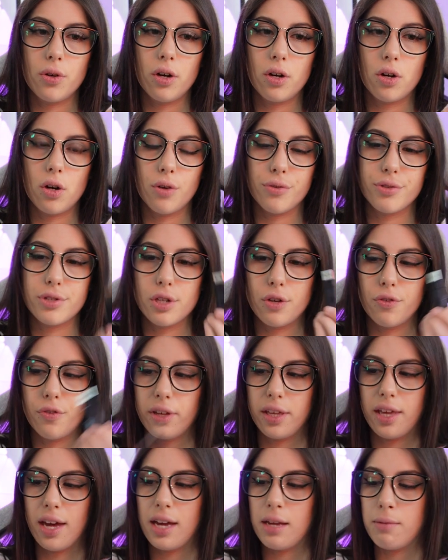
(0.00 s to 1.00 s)
a console for
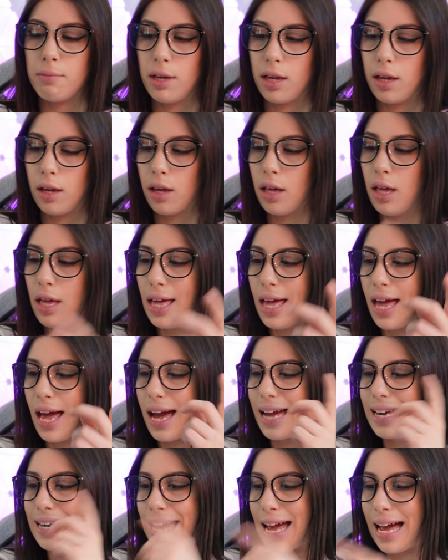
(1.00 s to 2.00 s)
gaming
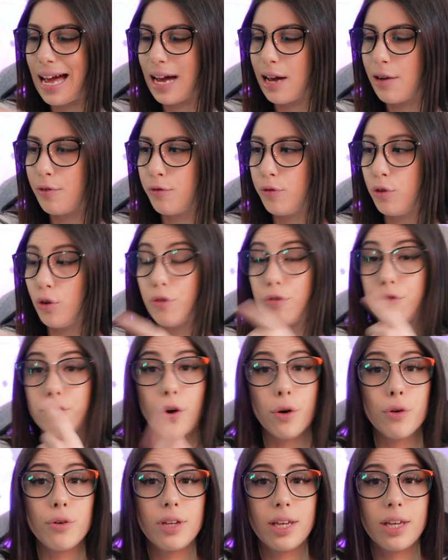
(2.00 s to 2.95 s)
and have your phone